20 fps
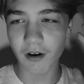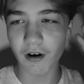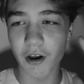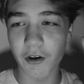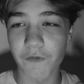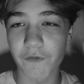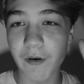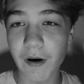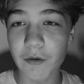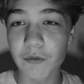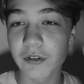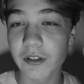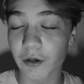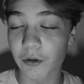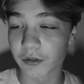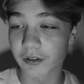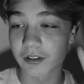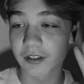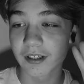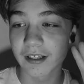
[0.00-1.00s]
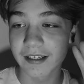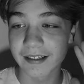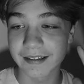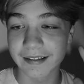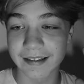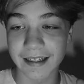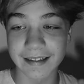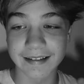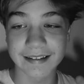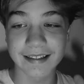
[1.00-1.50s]
I found out
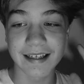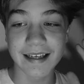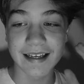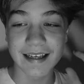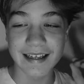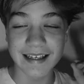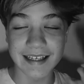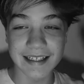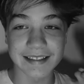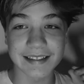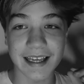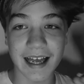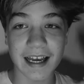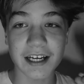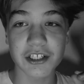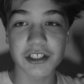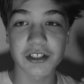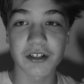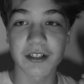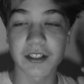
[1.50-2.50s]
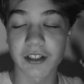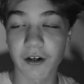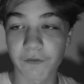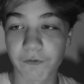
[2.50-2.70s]
that he's actually in